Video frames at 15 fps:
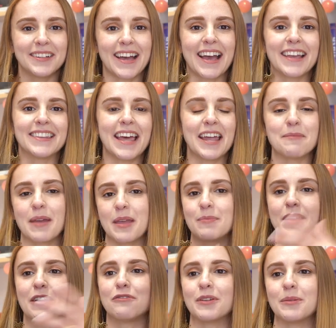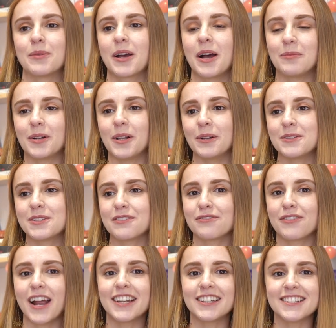And then maybe if we become closer
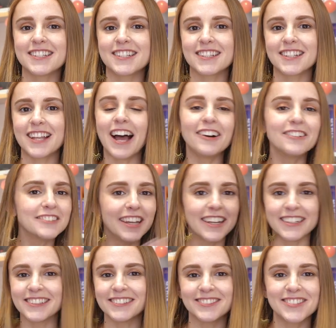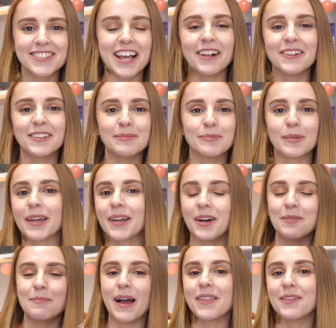friends, I'll like tell them like,
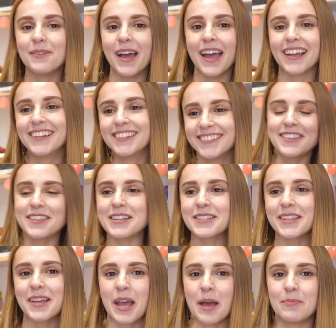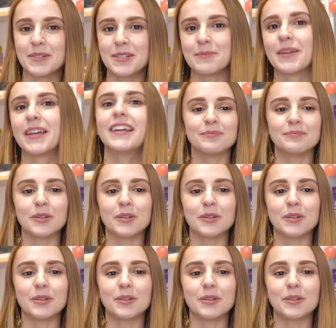oh, by the way, this thing happened to me.